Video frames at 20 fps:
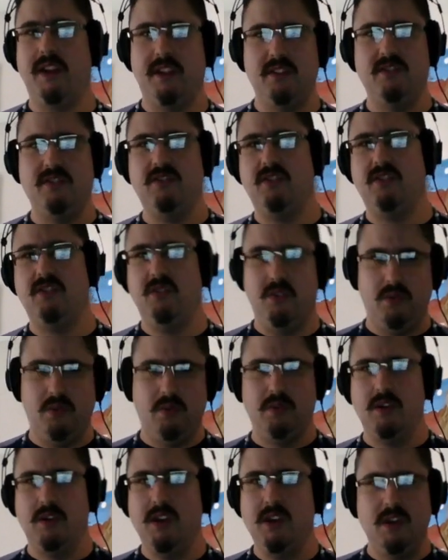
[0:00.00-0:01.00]

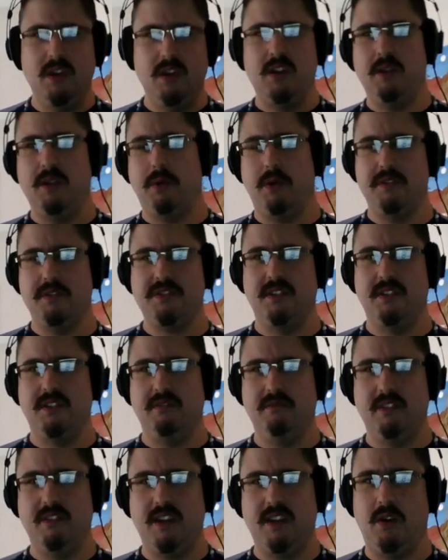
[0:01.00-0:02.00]
into the
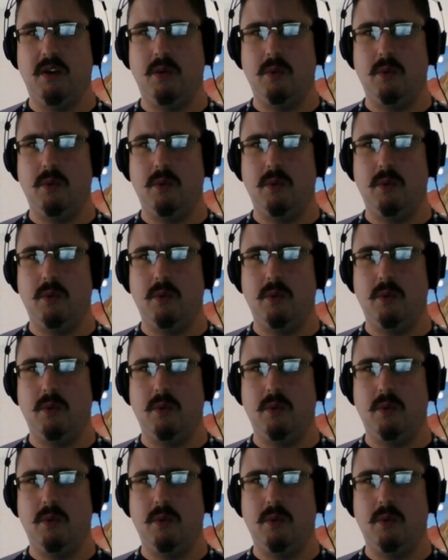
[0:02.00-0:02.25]
person,